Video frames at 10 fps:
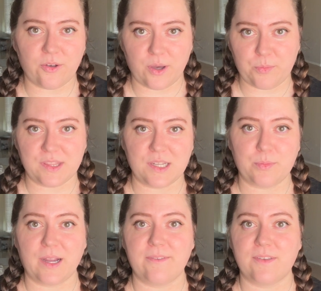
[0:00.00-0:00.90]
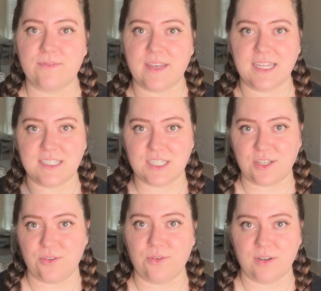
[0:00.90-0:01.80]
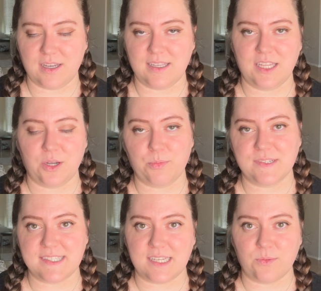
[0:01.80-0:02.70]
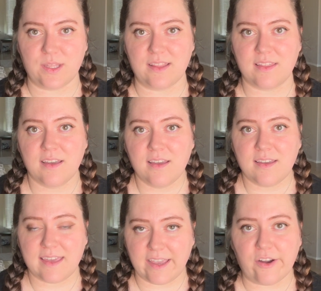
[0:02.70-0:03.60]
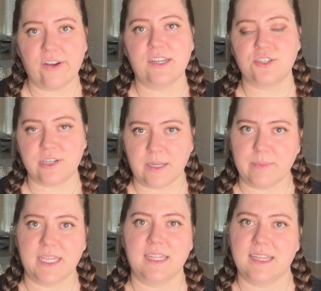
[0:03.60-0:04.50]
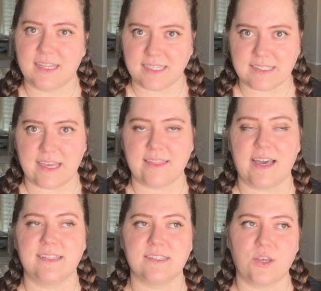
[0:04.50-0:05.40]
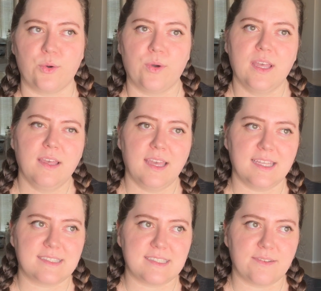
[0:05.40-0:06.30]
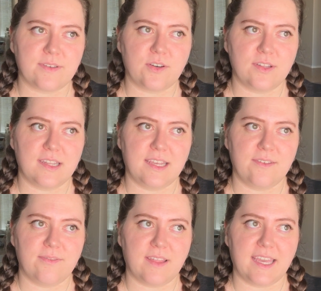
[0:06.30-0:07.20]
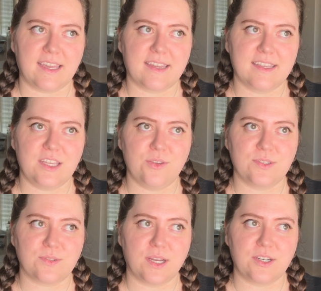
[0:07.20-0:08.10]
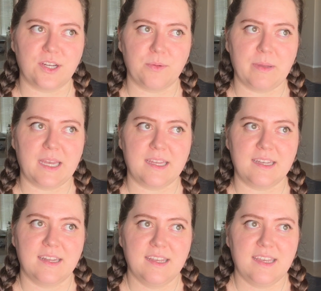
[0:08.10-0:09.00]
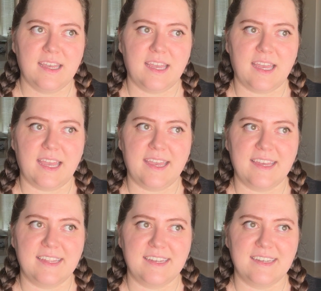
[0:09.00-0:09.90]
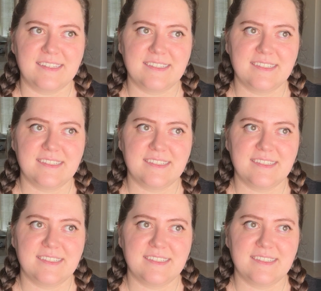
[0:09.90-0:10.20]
up with their private vet to, proceed with care and treatment and things like that. So it's difficult if like you surrender your pet and